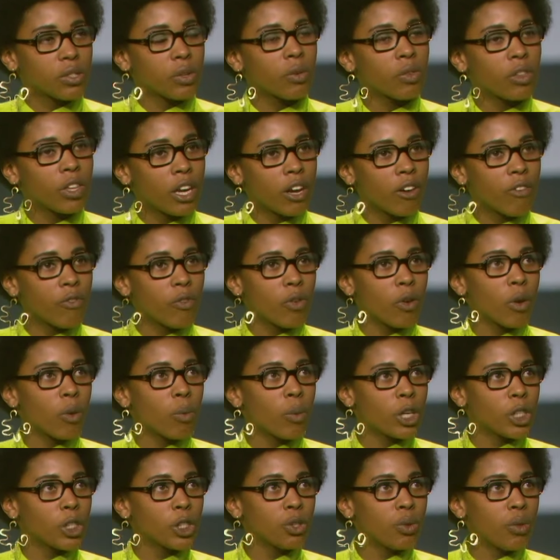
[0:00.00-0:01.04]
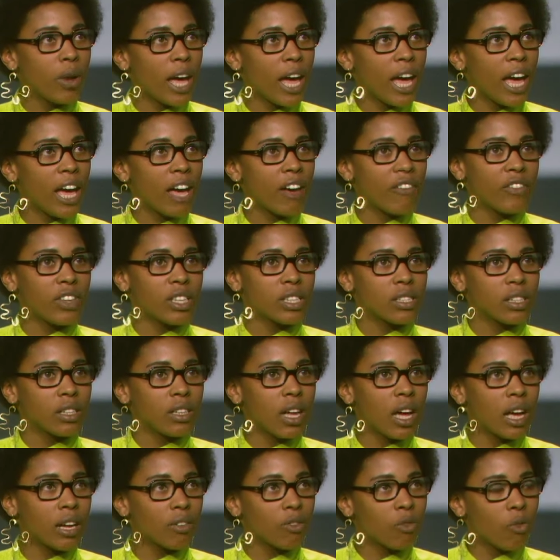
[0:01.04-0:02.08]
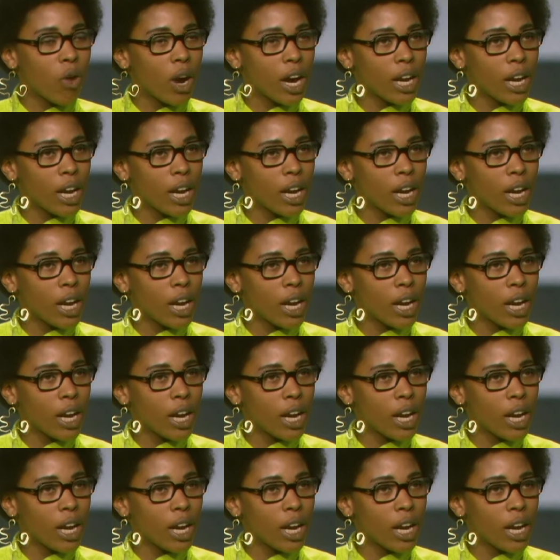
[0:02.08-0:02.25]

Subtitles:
So therefore, what you have is a lot of